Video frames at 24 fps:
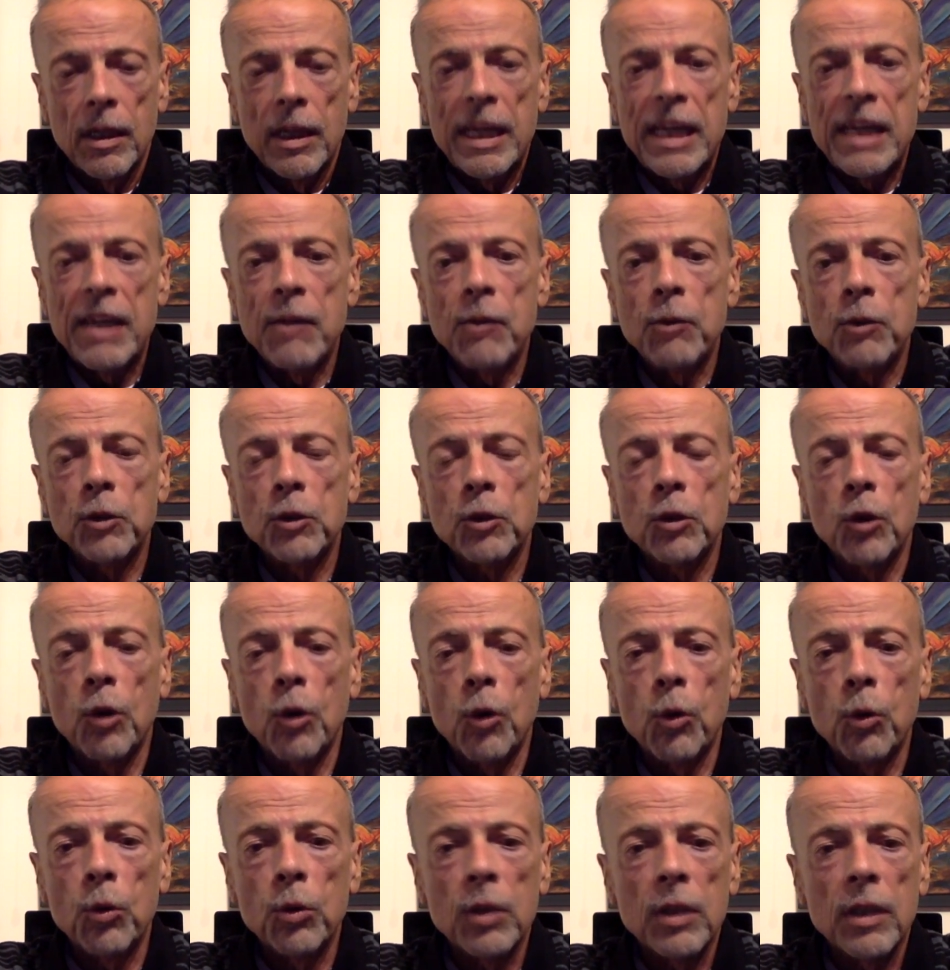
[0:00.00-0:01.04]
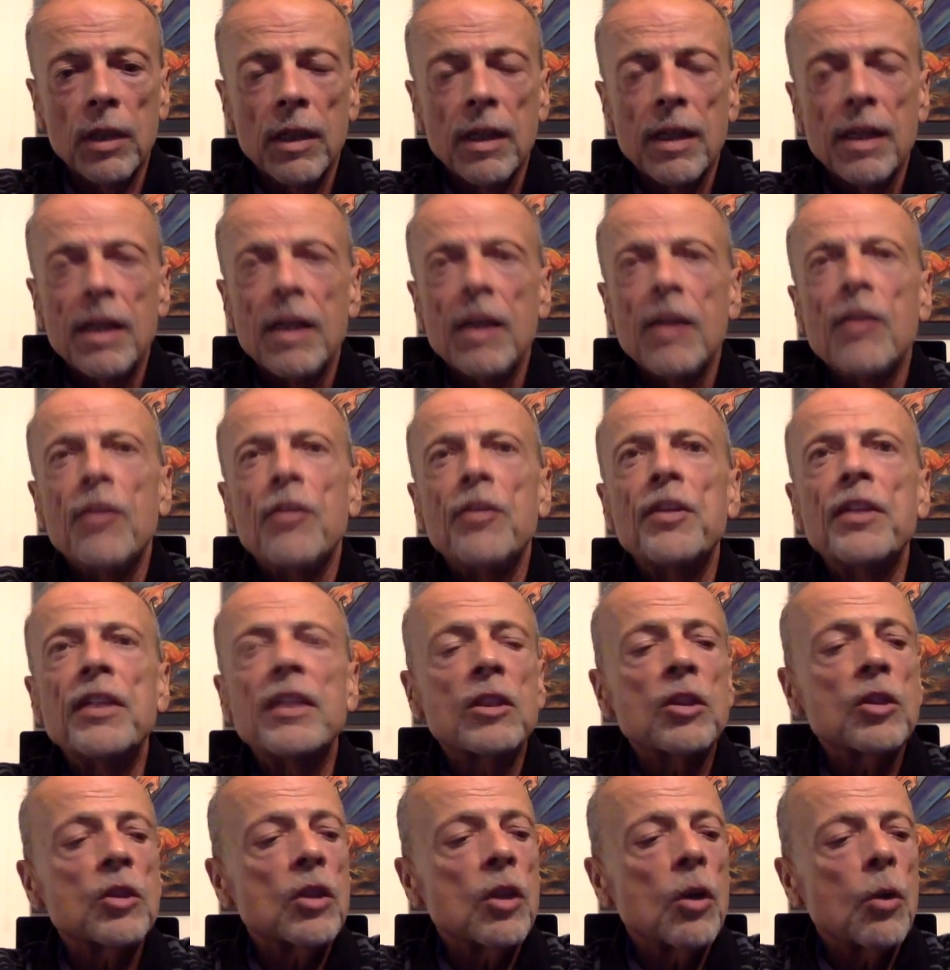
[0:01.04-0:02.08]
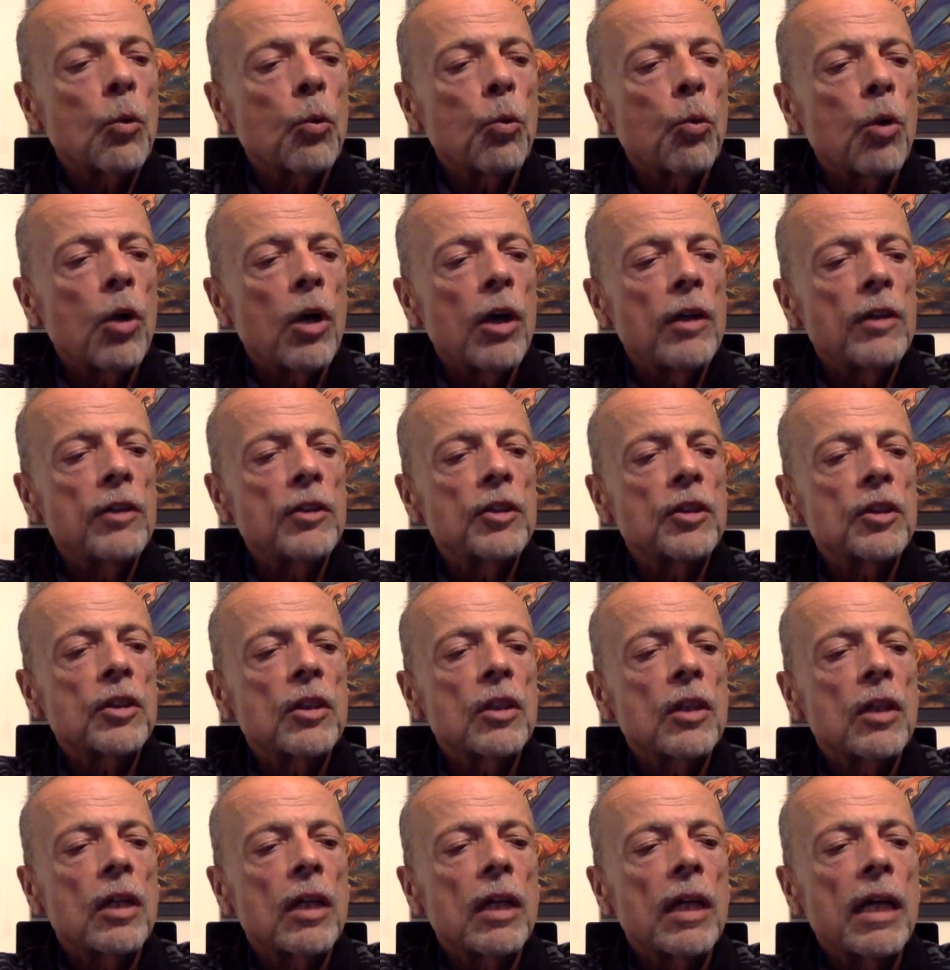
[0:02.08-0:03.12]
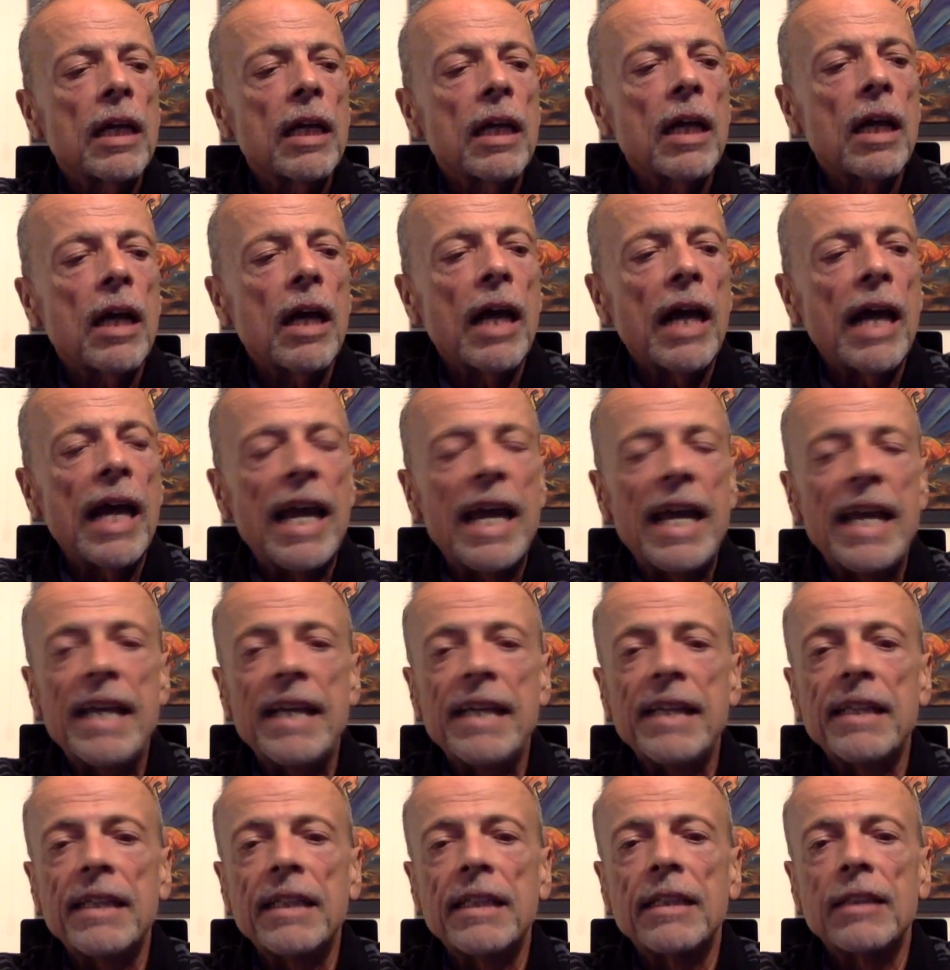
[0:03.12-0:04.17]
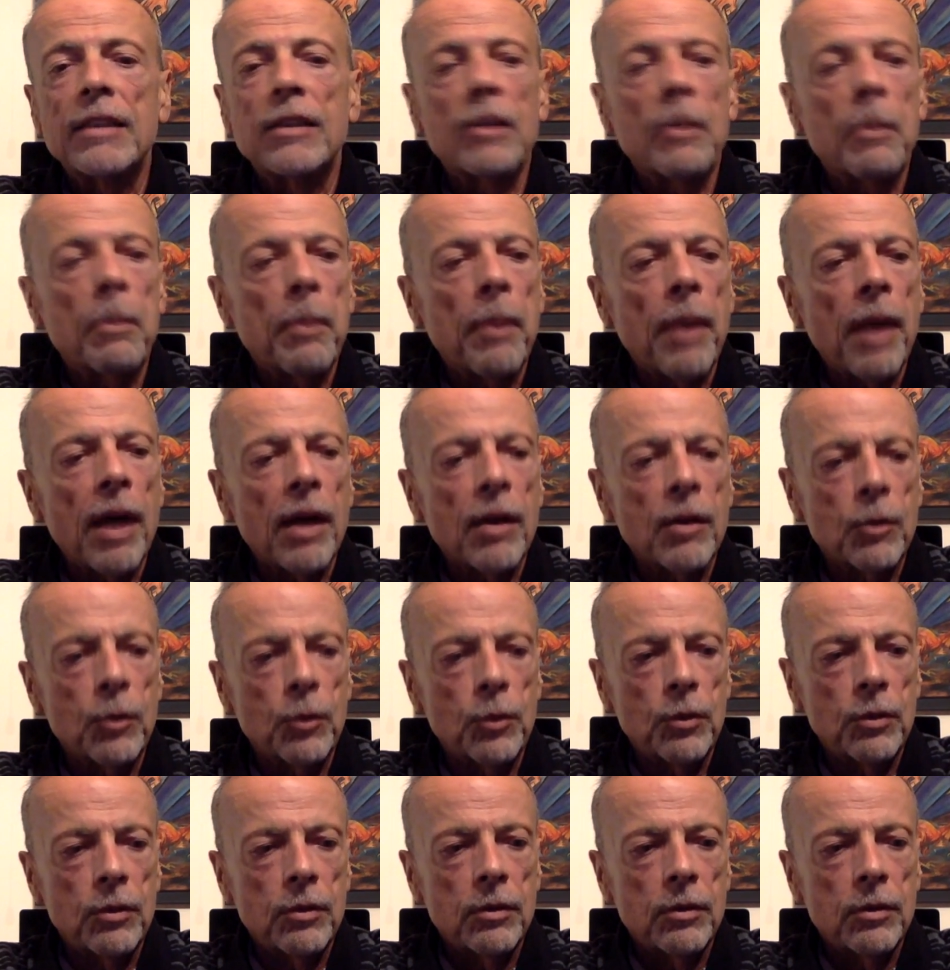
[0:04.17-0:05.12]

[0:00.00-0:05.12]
He was told. This was a debacle.